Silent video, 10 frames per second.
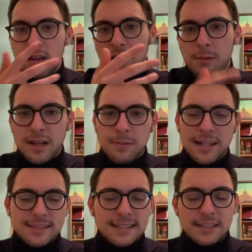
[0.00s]
coming up
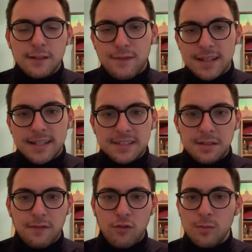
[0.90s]
against Leicester,
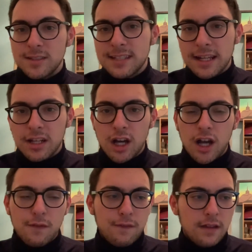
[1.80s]
fantastic performance. Second
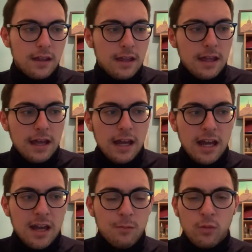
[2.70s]
half,
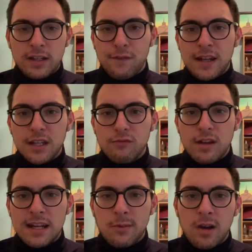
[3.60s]
we defended
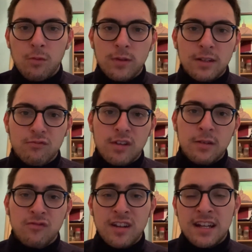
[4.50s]
really well. And what we did
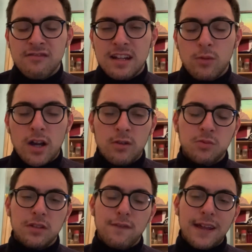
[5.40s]
really, really well is
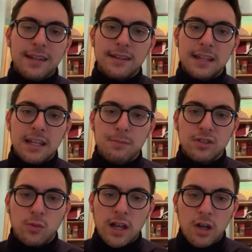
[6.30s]
we defended deep
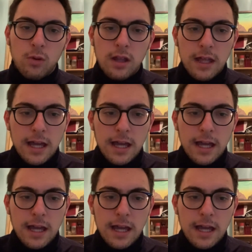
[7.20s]
as well.